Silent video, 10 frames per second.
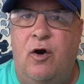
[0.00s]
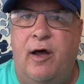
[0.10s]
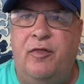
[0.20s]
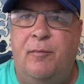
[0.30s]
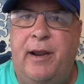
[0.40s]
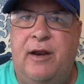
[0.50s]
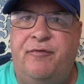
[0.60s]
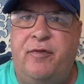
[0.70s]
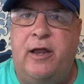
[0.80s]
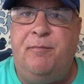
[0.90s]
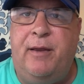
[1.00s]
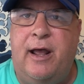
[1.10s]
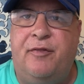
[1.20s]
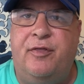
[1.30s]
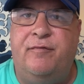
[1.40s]
on the main flight
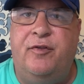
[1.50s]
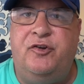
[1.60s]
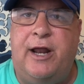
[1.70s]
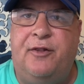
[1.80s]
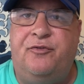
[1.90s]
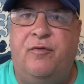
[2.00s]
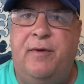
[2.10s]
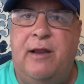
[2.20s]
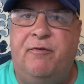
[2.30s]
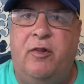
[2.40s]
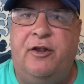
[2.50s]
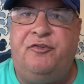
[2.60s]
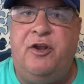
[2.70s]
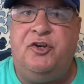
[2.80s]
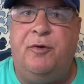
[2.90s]
path of the jets from Naval Air
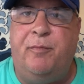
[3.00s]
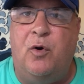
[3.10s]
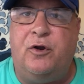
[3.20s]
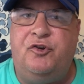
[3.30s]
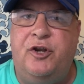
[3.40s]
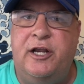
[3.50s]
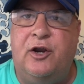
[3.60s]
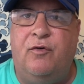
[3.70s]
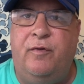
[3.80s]
Station Boca Chica,